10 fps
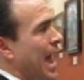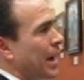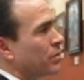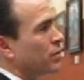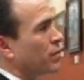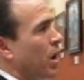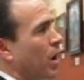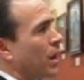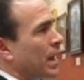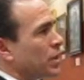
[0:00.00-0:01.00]
Adam
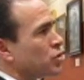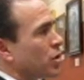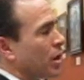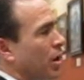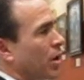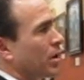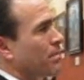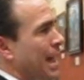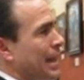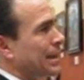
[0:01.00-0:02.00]
Duvall, Andrew Clark,
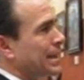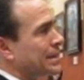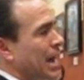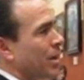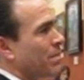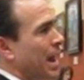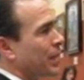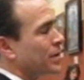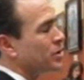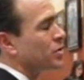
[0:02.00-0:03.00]
Matt Lee, Tyler
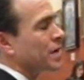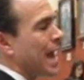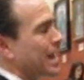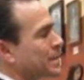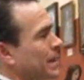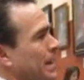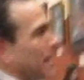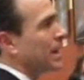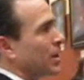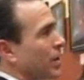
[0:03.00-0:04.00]
Mathis, those guys,
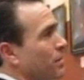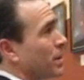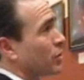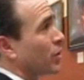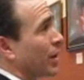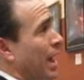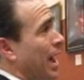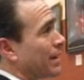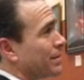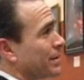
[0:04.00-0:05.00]
you know, they've been through a
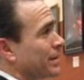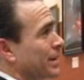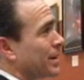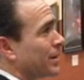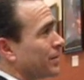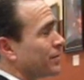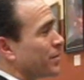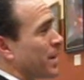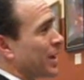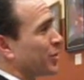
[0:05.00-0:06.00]
lot. You know,
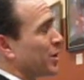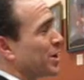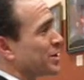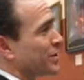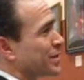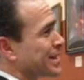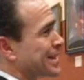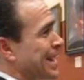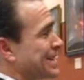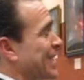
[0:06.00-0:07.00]
for my 3 years of
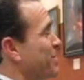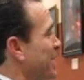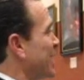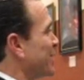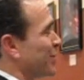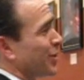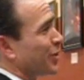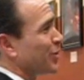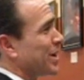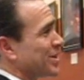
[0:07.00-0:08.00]
success, they've been here for
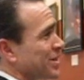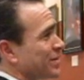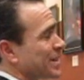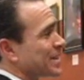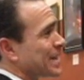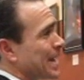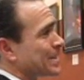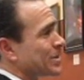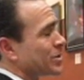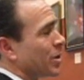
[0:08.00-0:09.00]
the 3 years of
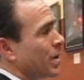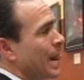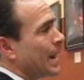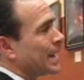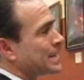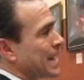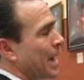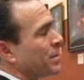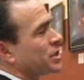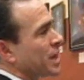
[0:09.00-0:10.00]
success. And so it's
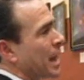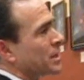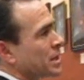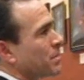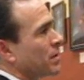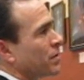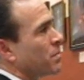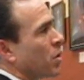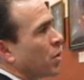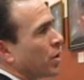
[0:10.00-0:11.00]
time to challenge them
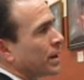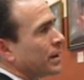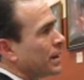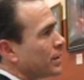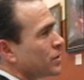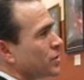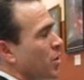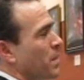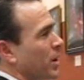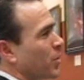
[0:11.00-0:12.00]
even more, and there's
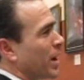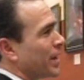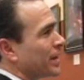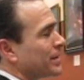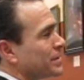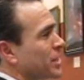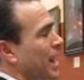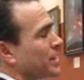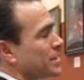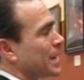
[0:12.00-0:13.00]
no better way than
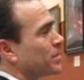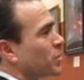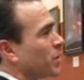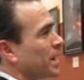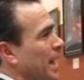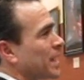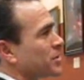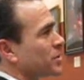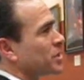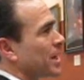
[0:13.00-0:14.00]
challenging them to win a
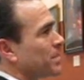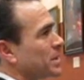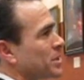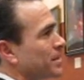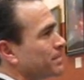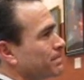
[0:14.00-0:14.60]
national championship.